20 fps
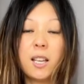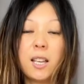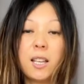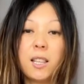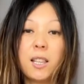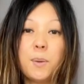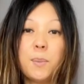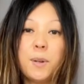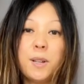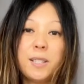
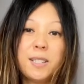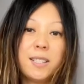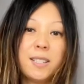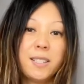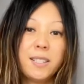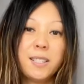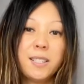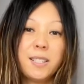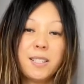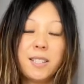that
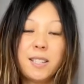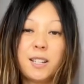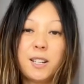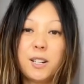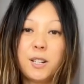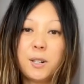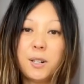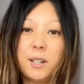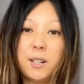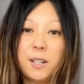wasn't
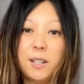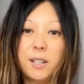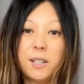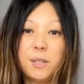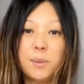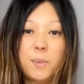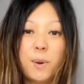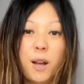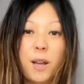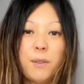
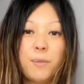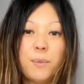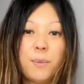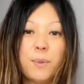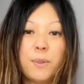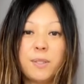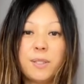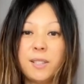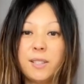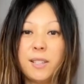his wife
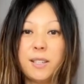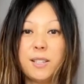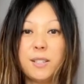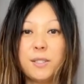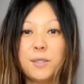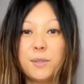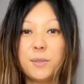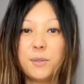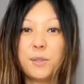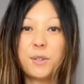wasn't
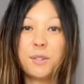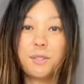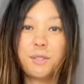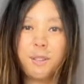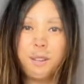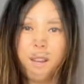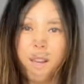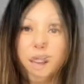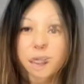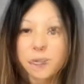his first
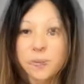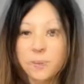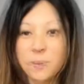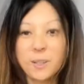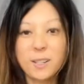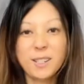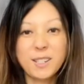love.